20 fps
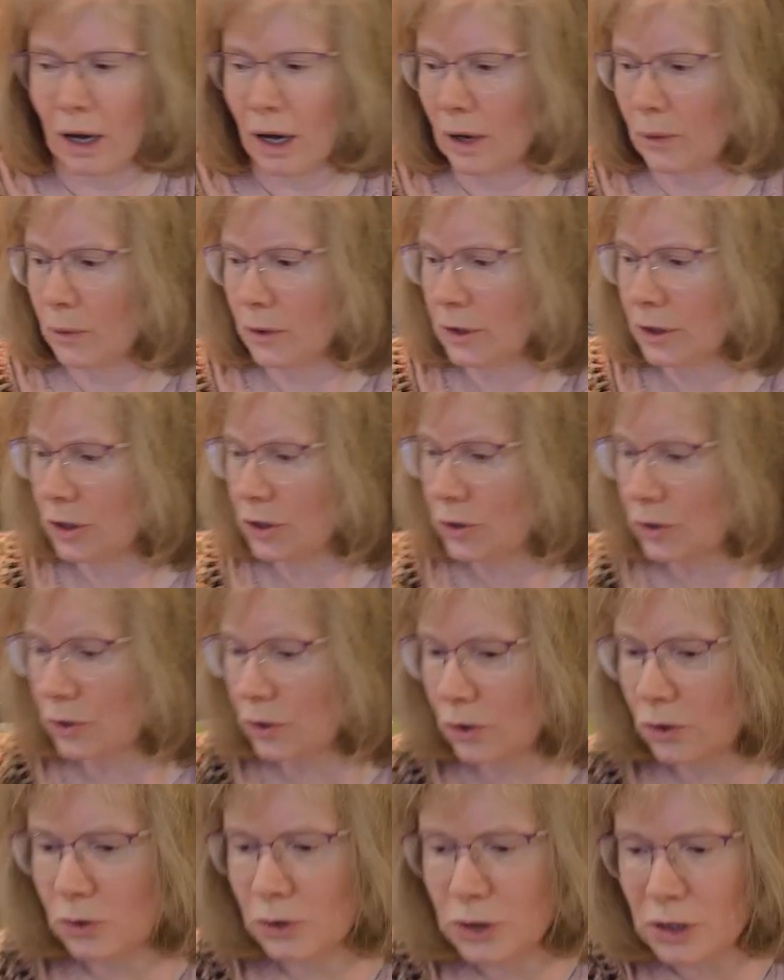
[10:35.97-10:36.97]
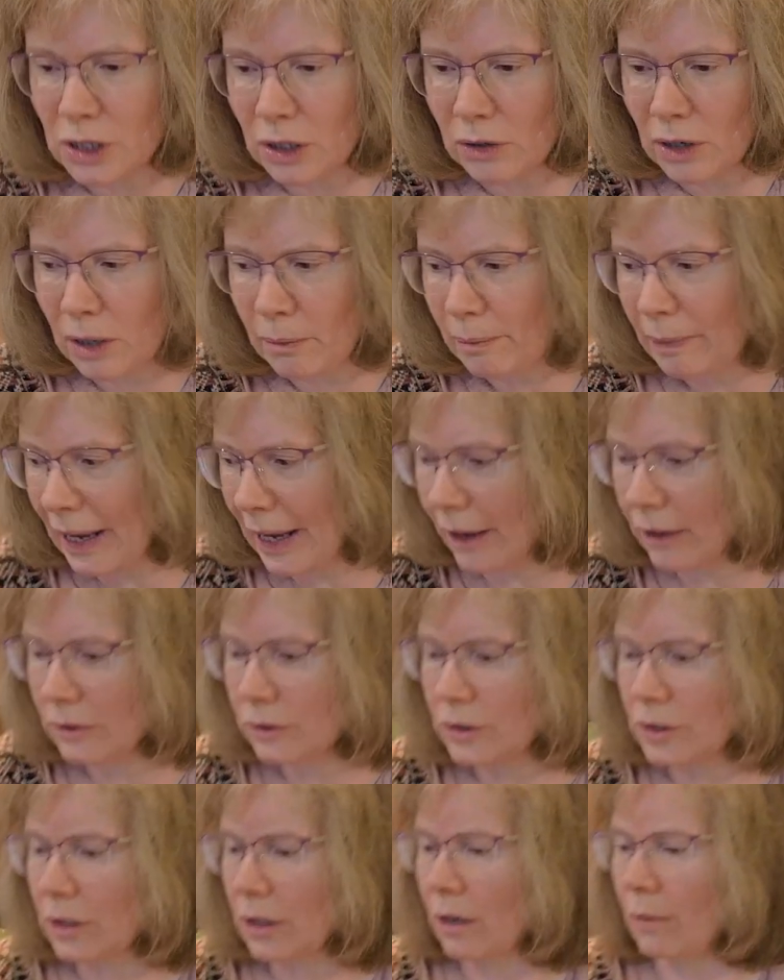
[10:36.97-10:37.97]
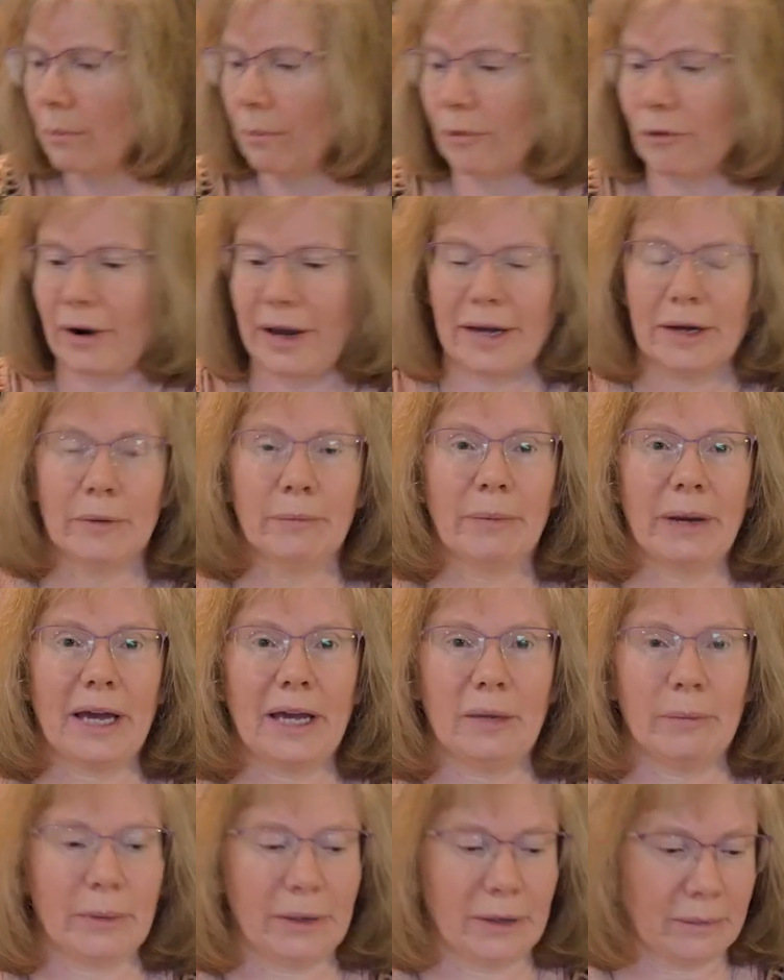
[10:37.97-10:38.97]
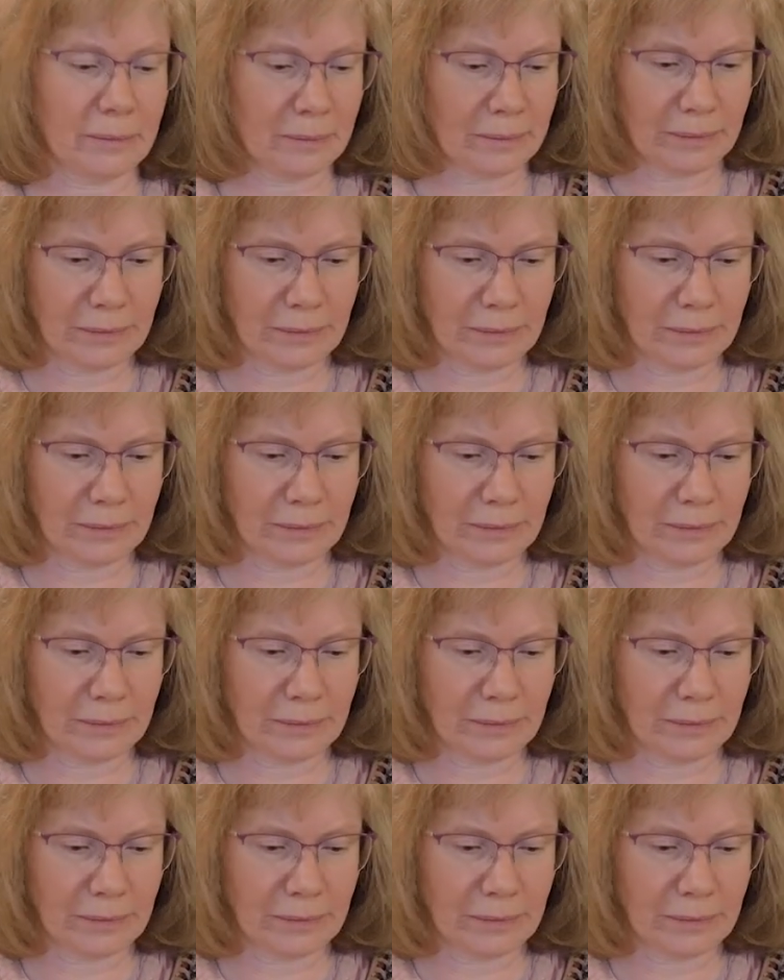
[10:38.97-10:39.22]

I want to talk also about brown paper.